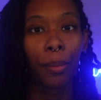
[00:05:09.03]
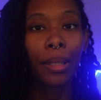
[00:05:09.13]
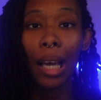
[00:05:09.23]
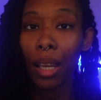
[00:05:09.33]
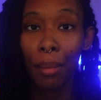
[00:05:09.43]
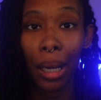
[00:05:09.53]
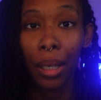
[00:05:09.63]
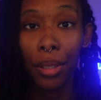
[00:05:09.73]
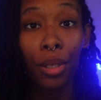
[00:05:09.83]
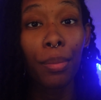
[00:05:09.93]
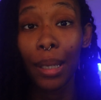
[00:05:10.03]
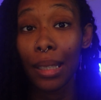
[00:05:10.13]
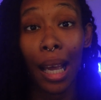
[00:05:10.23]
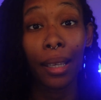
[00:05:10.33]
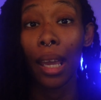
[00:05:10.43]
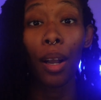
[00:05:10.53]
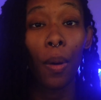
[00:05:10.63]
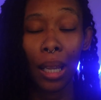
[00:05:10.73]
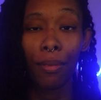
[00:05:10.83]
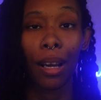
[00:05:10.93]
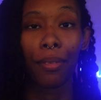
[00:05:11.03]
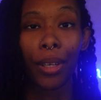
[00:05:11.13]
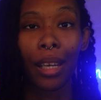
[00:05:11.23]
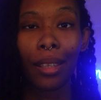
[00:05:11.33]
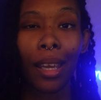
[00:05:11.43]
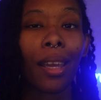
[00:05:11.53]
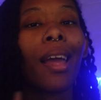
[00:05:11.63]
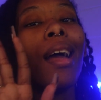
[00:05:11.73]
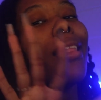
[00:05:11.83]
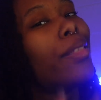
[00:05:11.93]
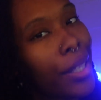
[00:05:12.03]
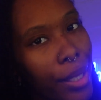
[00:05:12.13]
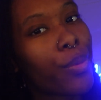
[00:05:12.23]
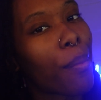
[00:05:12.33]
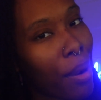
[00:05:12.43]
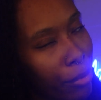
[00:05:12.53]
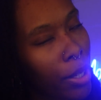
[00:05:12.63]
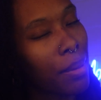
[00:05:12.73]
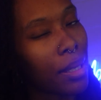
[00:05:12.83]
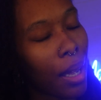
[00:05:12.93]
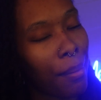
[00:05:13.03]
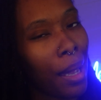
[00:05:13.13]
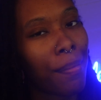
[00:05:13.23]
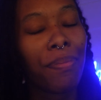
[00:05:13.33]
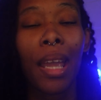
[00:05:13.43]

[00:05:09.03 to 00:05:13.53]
but what the hell am I gonna do because I can't qualify for anything? This is where my freebies come in.